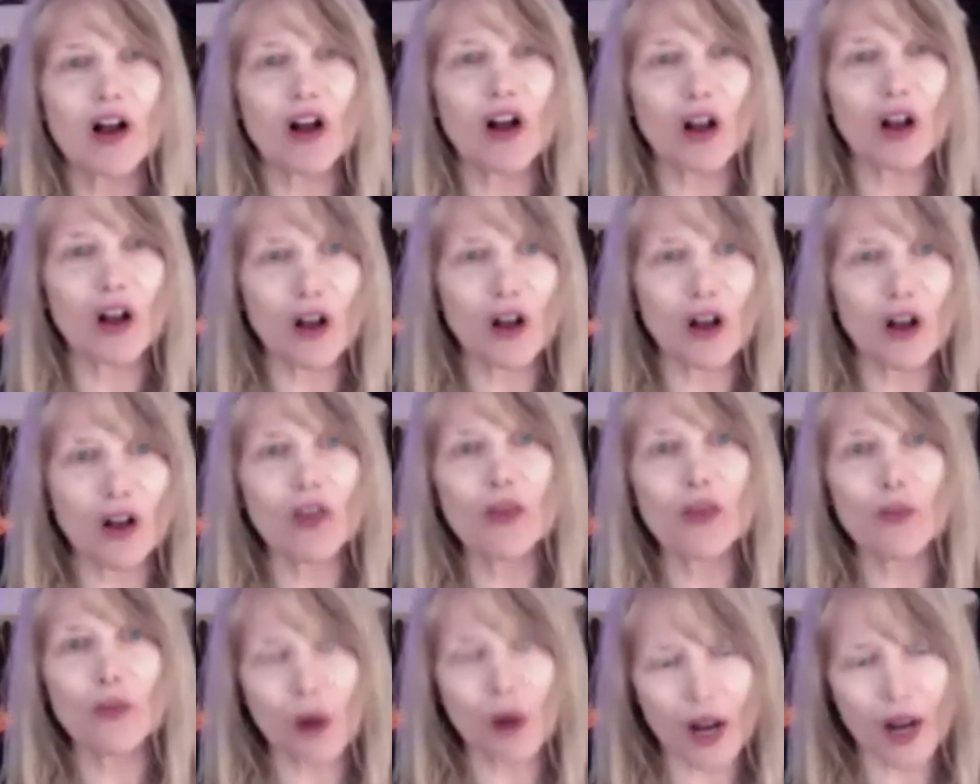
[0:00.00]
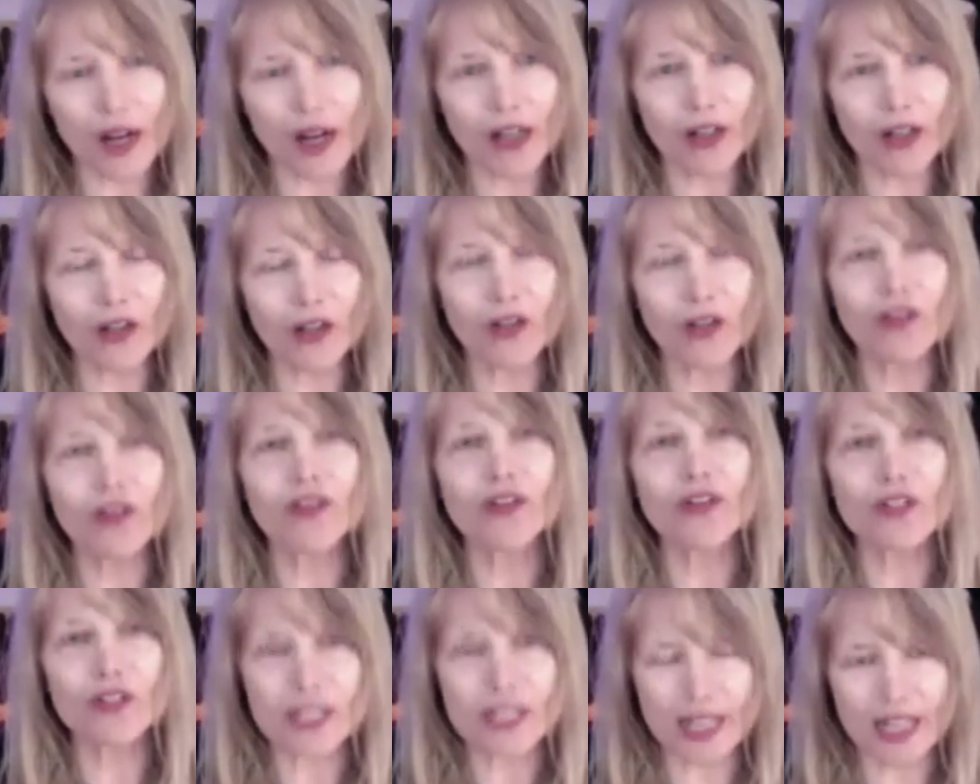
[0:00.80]
All the while,
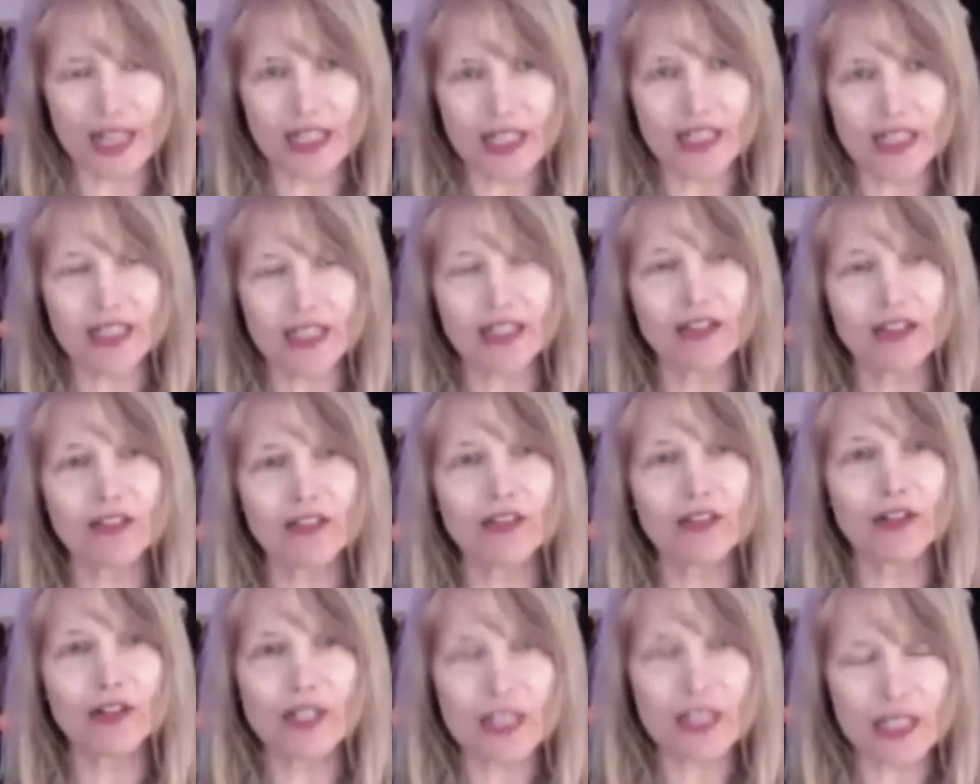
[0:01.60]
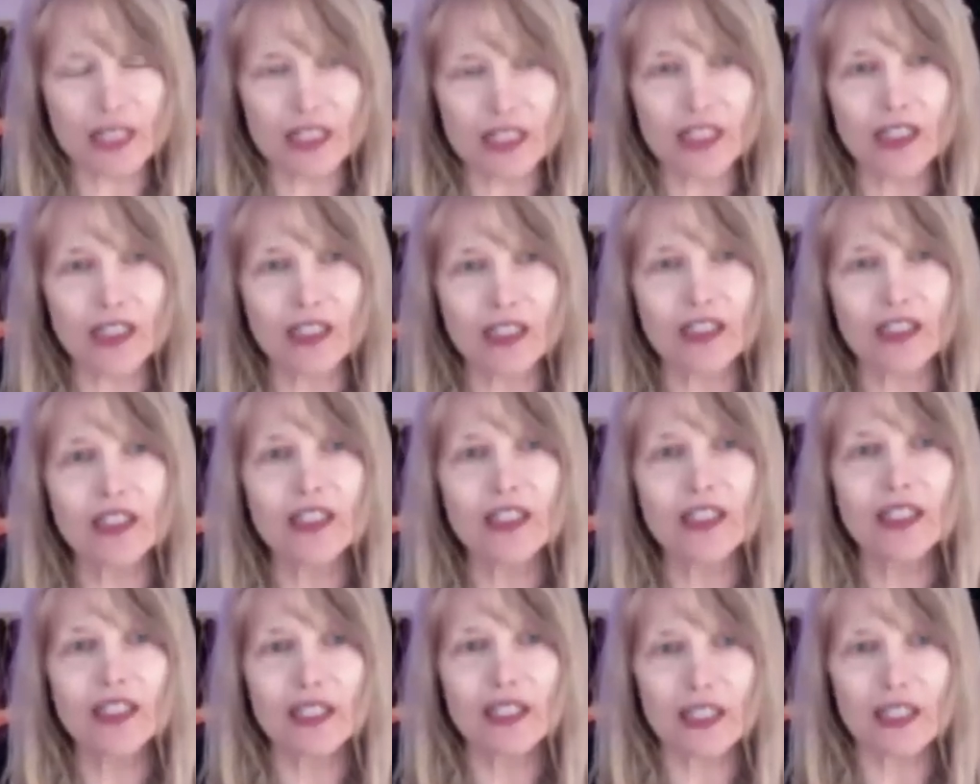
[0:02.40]
they're standing very still
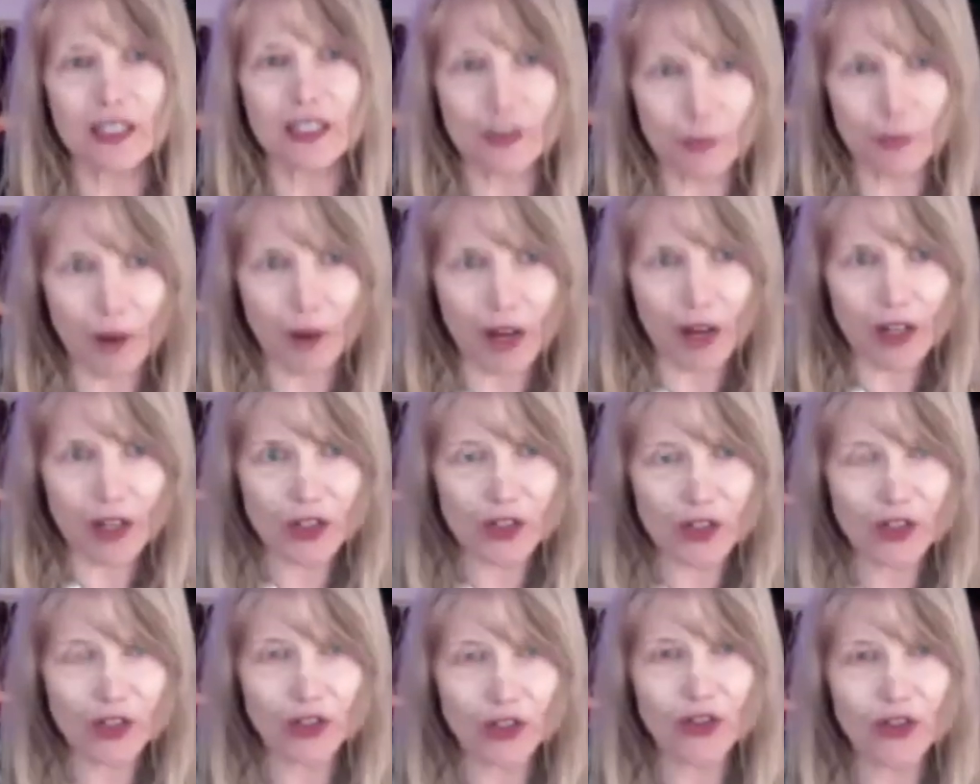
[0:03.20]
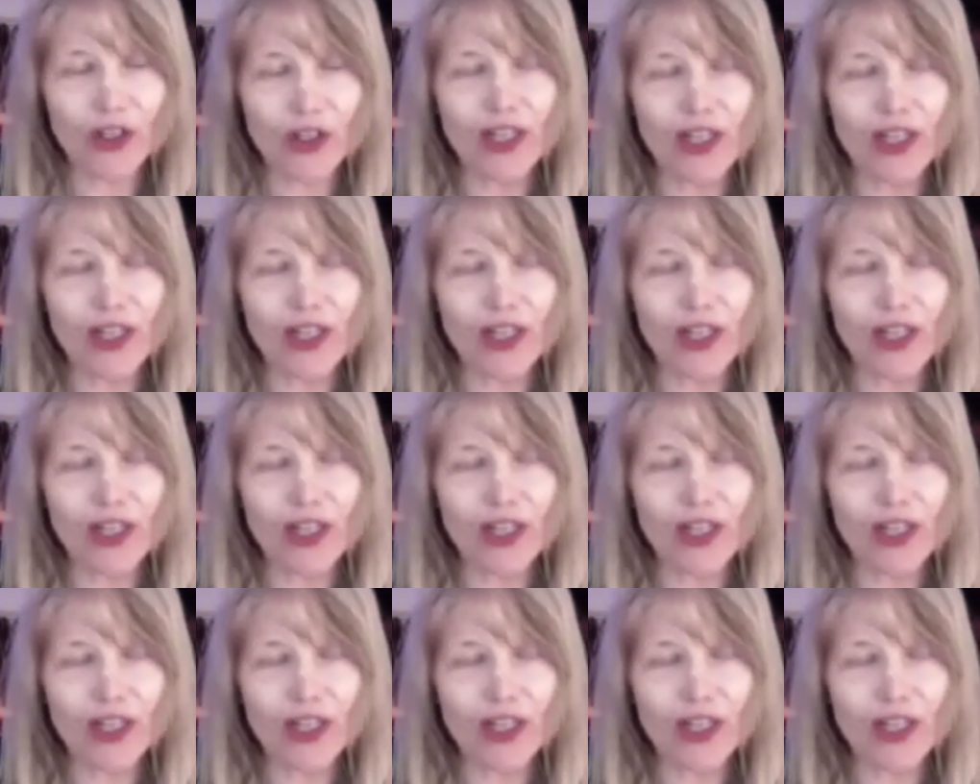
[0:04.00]
in a posture.